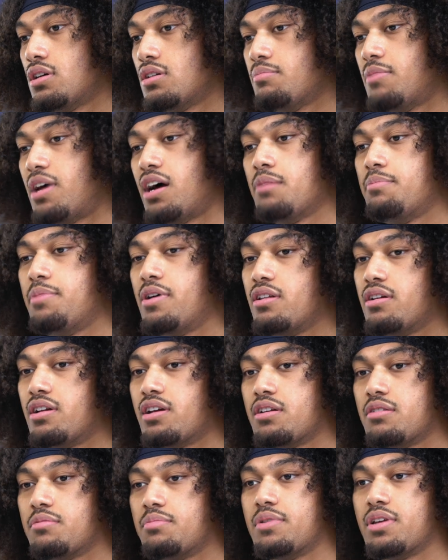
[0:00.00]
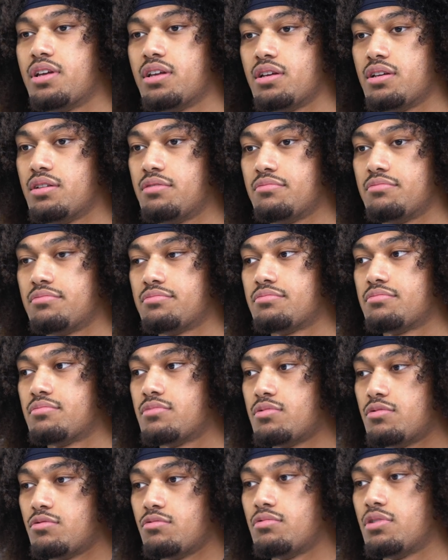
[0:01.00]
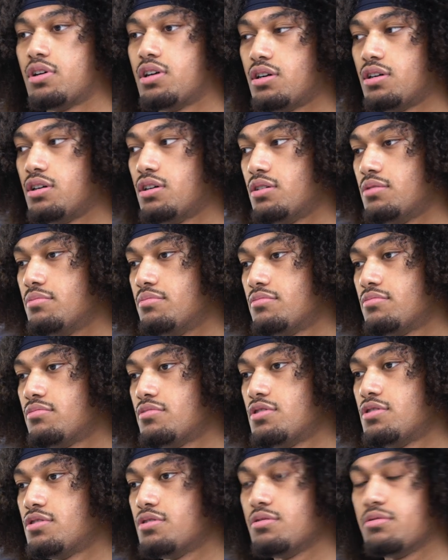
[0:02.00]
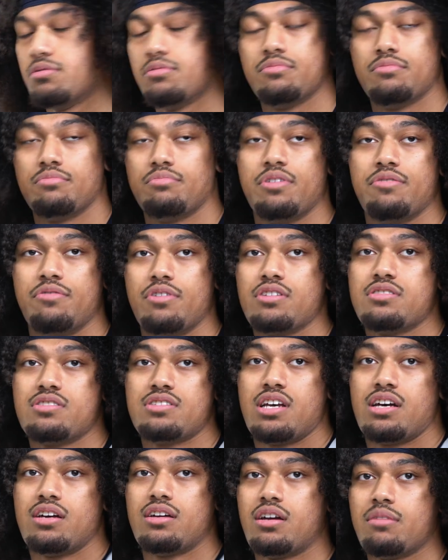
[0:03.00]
my ability to be uh, to be versatile.